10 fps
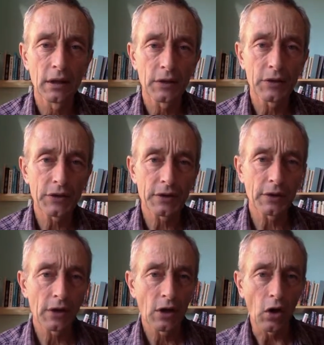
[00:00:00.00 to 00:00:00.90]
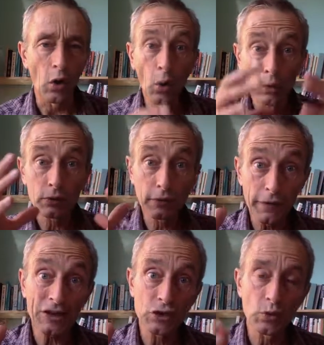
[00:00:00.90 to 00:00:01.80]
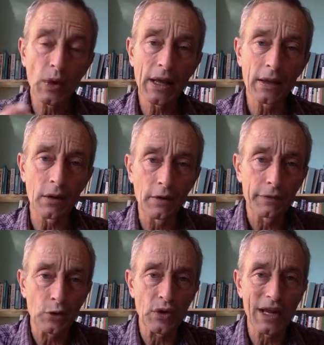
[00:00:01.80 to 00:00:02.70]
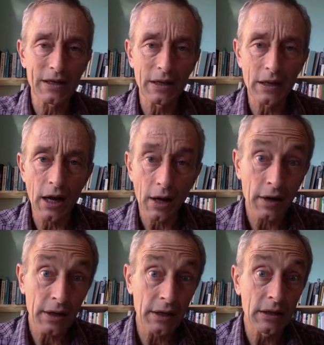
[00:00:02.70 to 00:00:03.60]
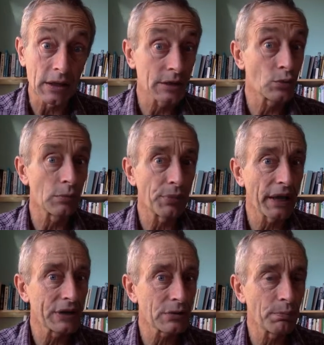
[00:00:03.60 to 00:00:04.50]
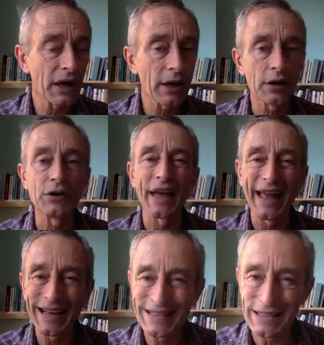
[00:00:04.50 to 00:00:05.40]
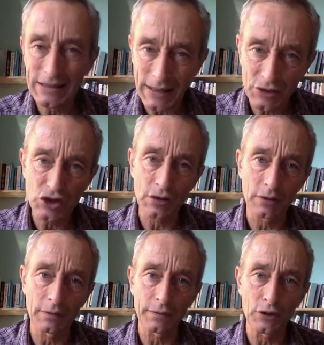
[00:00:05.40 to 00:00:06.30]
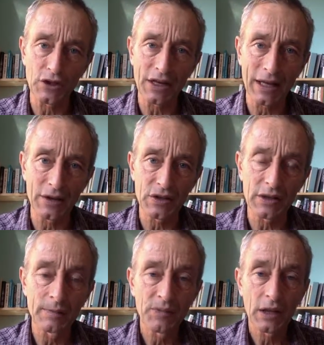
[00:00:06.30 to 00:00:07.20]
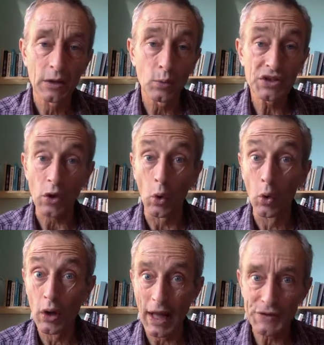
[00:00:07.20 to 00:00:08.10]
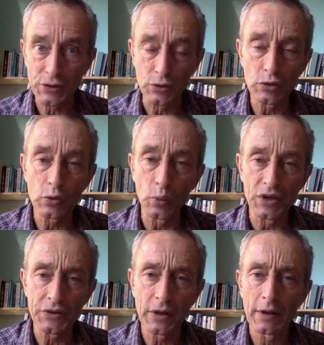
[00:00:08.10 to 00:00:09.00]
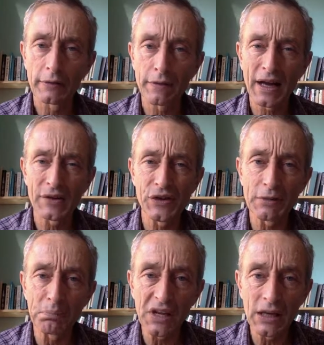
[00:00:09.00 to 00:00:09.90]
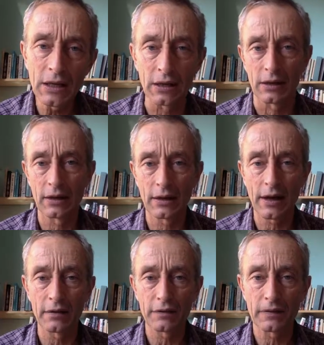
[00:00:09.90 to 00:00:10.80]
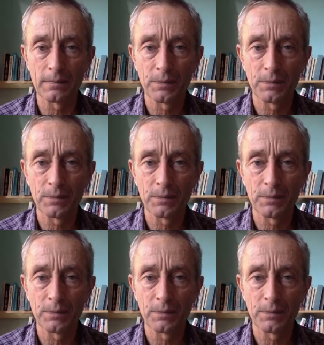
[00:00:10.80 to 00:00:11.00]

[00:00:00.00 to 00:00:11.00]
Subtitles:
The old-fashioned way of creating hierarchy is replaced by an existential verticality, which all has to do with finding meaning in life.